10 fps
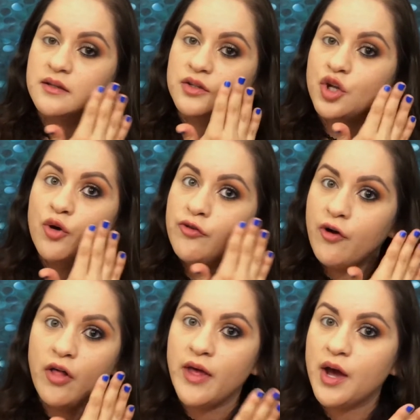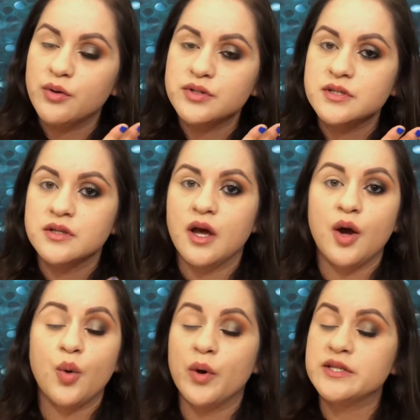no fallout
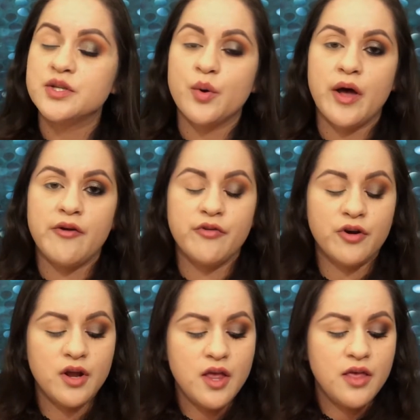whatsoever.